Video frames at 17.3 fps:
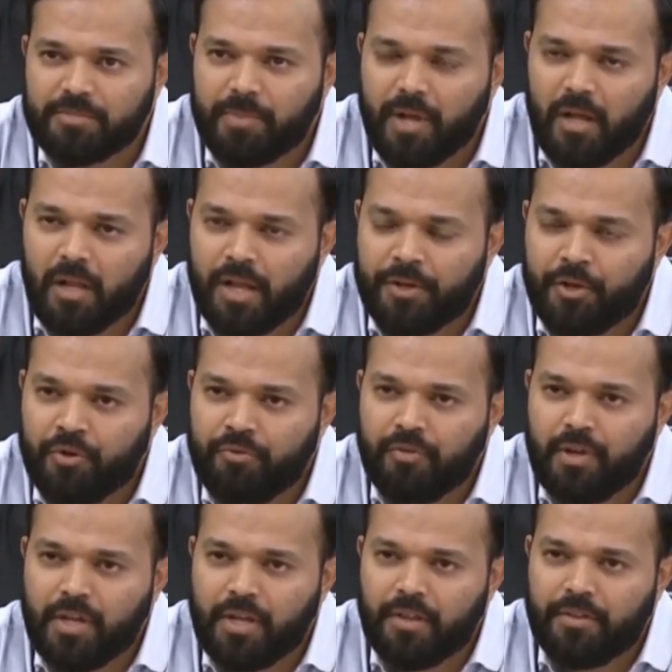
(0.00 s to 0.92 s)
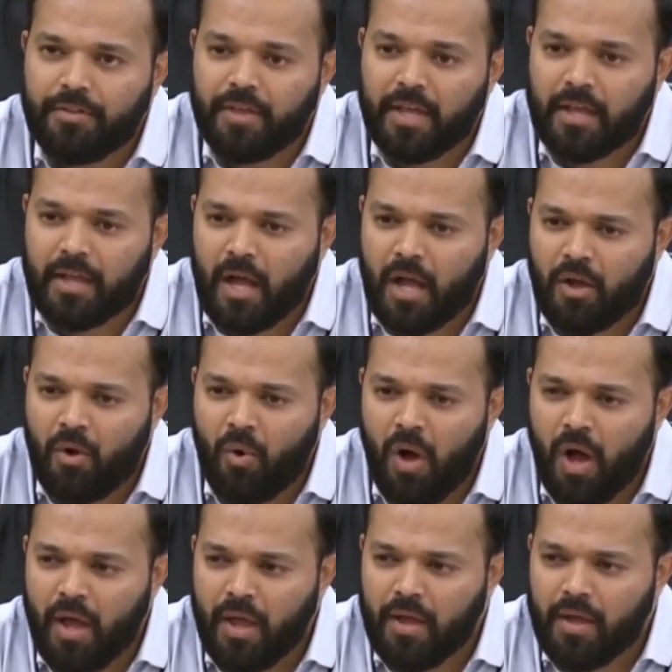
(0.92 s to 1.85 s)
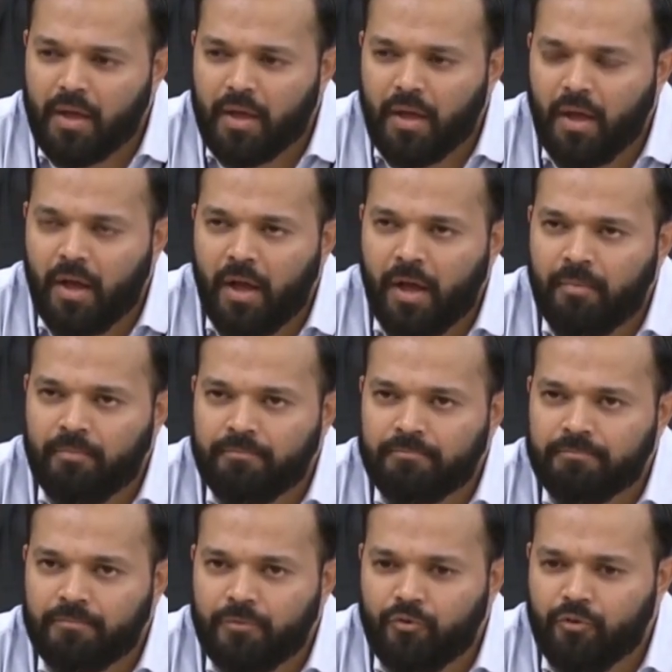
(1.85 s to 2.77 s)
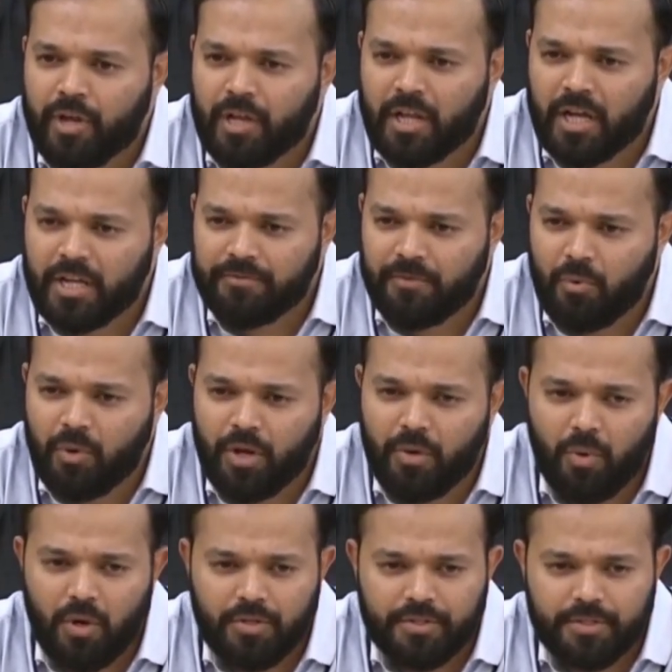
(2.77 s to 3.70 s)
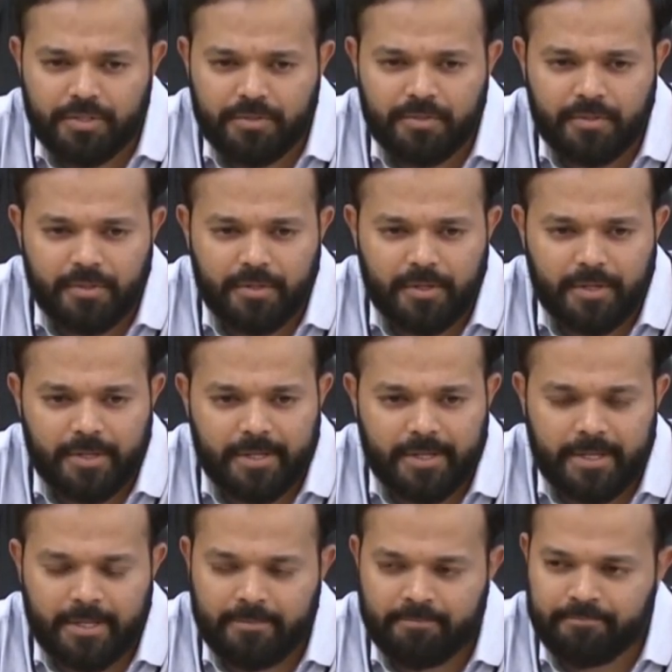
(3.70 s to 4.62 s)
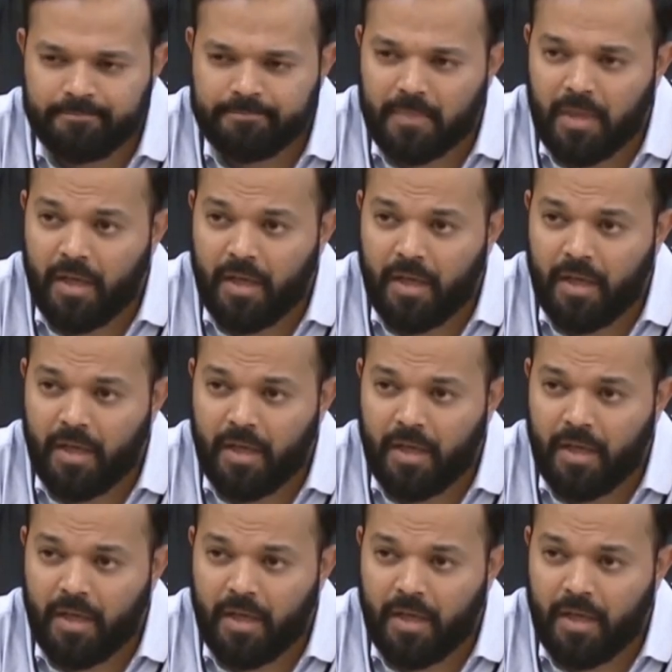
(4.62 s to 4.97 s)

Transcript: in front of the Parliamentary Committee was quite harrowing this week. I mean, what was